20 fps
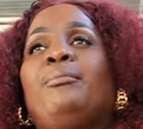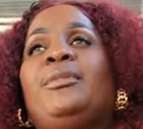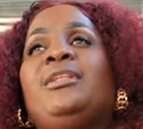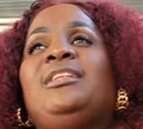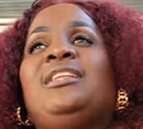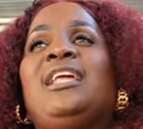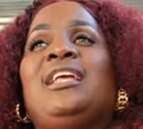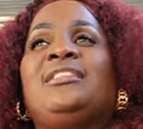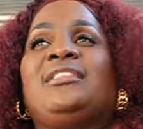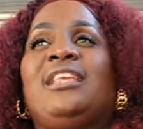I
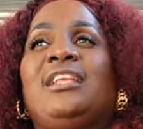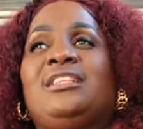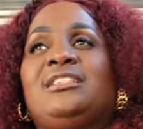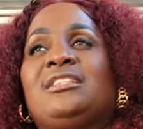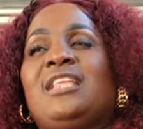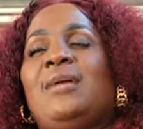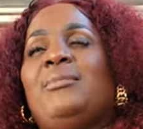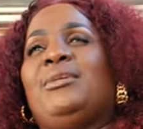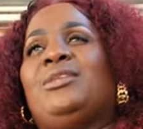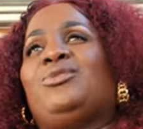did I tell
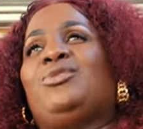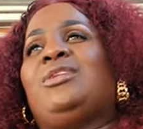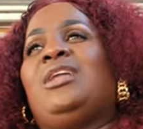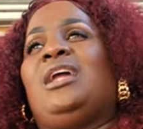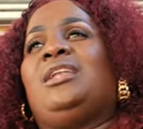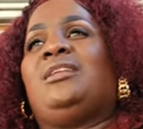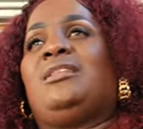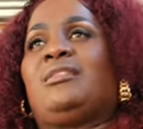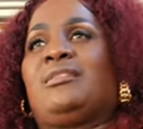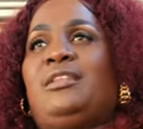Tammy to
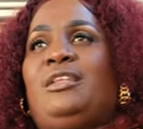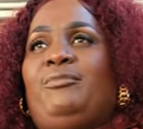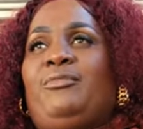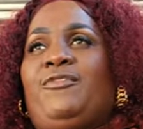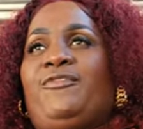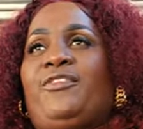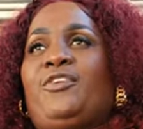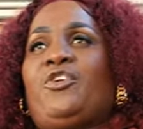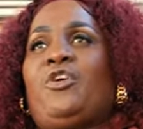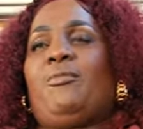and it slipped me
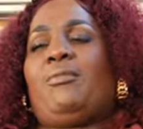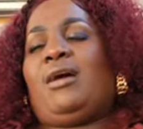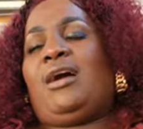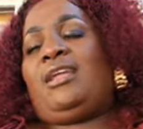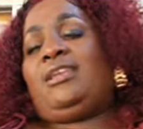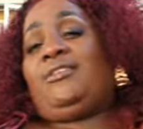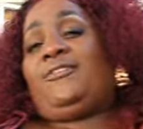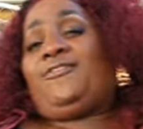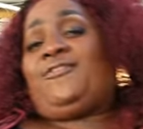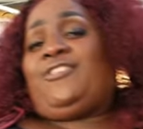for come
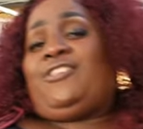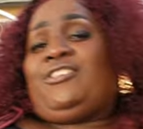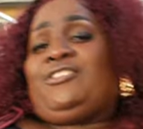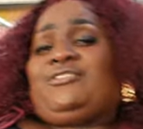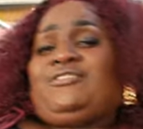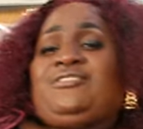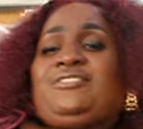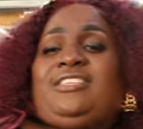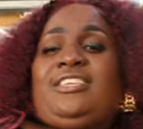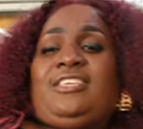on the
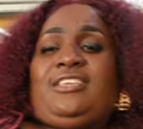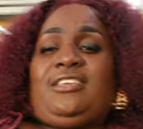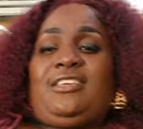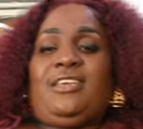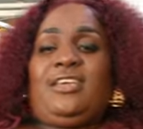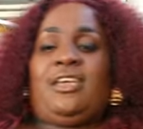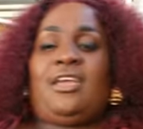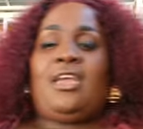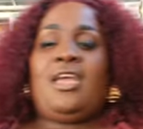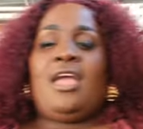first thing.
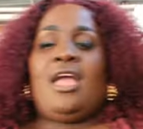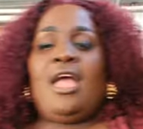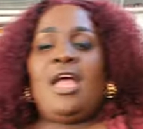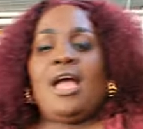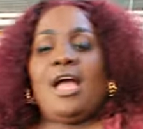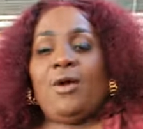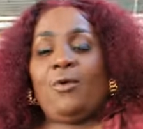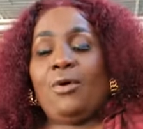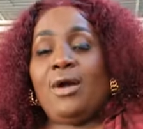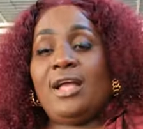
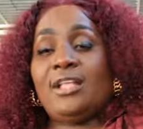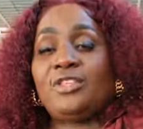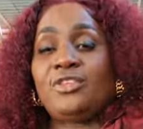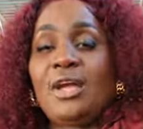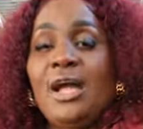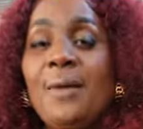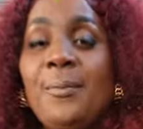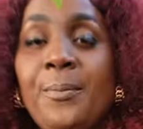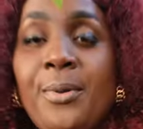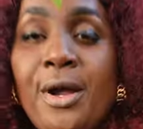I want
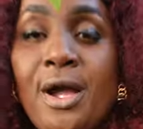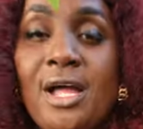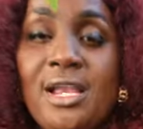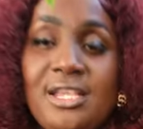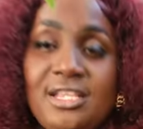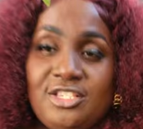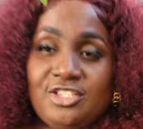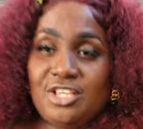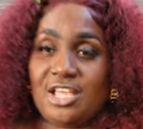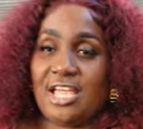to
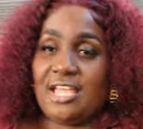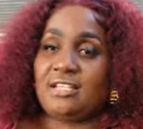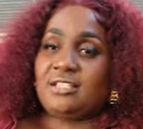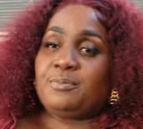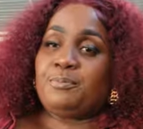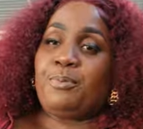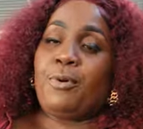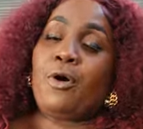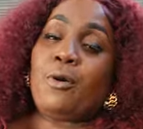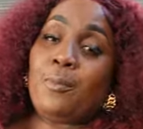apologize
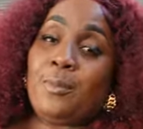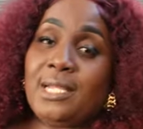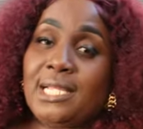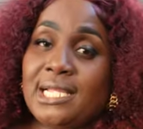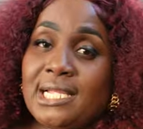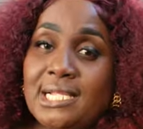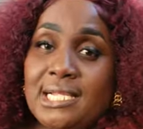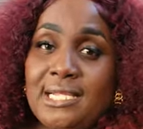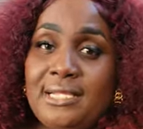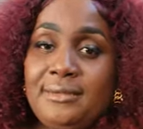
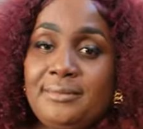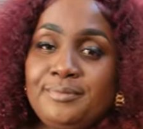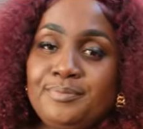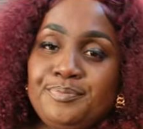publicly.